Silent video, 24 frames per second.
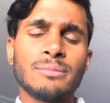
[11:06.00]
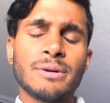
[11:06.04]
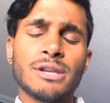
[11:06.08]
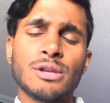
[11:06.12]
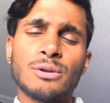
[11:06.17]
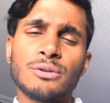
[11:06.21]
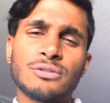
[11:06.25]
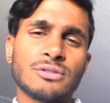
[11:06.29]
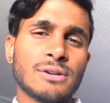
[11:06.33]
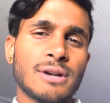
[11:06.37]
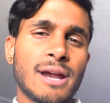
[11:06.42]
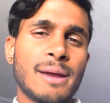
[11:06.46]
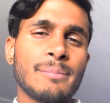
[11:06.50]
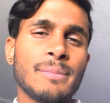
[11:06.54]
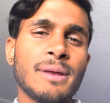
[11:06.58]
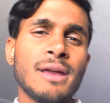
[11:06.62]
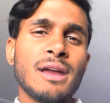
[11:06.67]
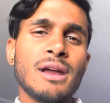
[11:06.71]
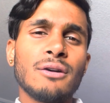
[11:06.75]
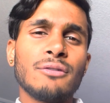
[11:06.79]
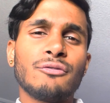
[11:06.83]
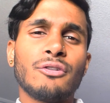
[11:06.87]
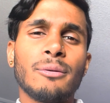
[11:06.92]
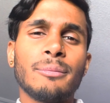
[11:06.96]
on Instagram.
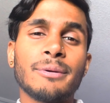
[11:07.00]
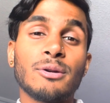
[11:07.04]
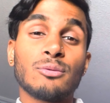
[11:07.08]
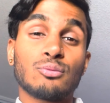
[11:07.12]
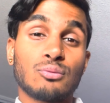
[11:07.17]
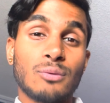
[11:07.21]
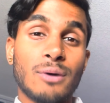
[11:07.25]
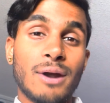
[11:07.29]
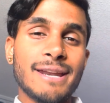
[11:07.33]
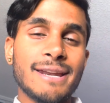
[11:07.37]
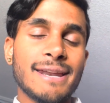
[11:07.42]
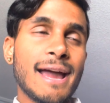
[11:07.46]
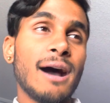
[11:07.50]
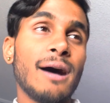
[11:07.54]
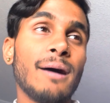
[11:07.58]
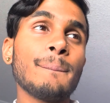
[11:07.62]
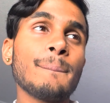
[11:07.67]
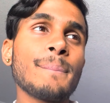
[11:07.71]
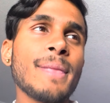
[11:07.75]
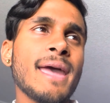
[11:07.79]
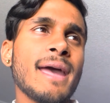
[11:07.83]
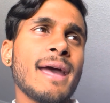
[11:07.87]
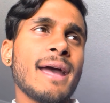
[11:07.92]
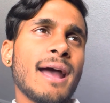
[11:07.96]
Follow me right now,
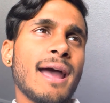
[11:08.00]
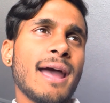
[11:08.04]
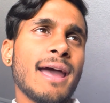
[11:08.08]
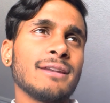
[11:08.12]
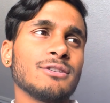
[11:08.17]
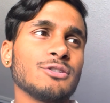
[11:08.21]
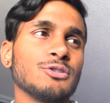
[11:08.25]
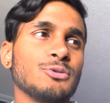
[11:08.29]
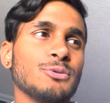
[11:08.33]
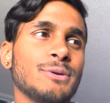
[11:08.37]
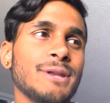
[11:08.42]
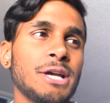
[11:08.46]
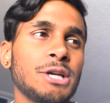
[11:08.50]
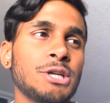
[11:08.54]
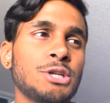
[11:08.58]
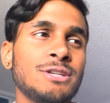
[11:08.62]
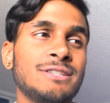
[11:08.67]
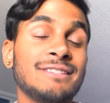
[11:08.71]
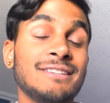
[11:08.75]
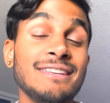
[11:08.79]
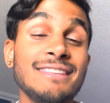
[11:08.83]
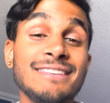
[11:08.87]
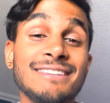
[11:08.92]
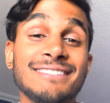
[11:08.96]
and you can actually
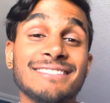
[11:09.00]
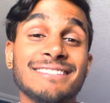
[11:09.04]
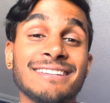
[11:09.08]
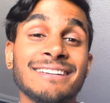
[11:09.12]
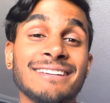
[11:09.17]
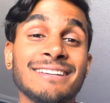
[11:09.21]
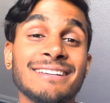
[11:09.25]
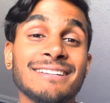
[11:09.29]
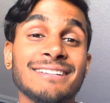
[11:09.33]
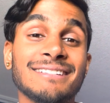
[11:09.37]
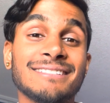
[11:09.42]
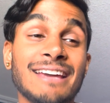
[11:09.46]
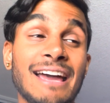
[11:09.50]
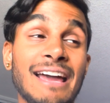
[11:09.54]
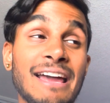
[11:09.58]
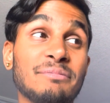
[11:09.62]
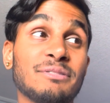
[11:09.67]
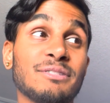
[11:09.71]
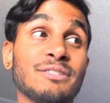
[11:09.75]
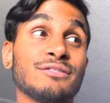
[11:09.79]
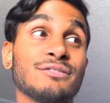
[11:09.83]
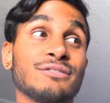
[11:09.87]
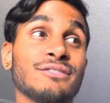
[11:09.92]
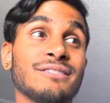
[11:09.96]
see these
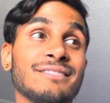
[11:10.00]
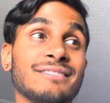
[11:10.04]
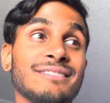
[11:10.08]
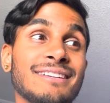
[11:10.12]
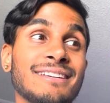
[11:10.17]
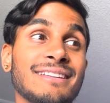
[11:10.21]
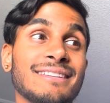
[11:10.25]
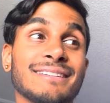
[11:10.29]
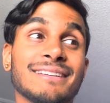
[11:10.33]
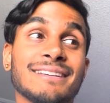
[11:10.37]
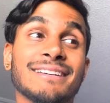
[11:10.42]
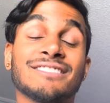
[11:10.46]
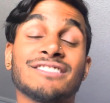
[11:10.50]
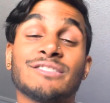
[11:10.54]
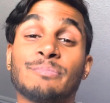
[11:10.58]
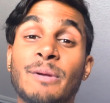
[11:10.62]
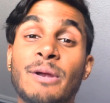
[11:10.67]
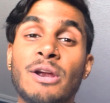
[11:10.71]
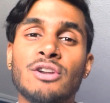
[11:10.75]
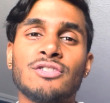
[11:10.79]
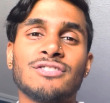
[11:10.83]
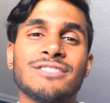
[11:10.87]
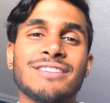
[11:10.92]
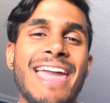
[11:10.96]
types of
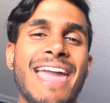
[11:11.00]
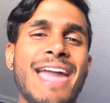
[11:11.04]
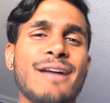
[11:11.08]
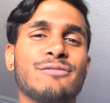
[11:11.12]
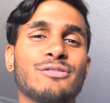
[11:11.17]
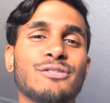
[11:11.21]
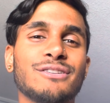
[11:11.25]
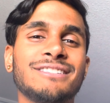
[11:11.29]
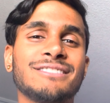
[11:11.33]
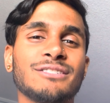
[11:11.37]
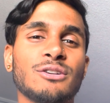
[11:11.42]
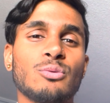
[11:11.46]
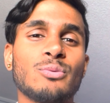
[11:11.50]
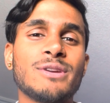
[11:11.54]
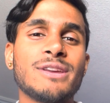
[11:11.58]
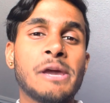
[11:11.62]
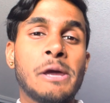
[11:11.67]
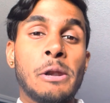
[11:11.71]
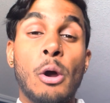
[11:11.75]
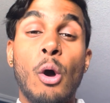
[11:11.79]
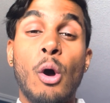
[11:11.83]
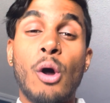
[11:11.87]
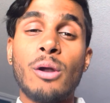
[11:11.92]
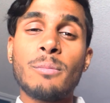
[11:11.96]
experiences every single
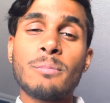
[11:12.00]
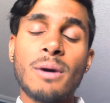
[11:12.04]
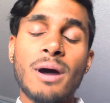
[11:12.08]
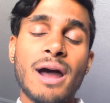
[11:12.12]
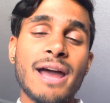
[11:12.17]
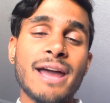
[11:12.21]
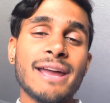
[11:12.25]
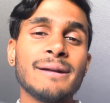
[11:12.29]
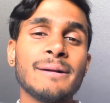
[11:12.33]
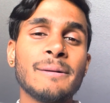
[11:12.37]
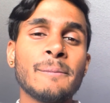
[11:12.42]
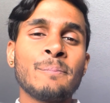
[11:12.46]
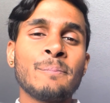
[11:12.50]
weekend on my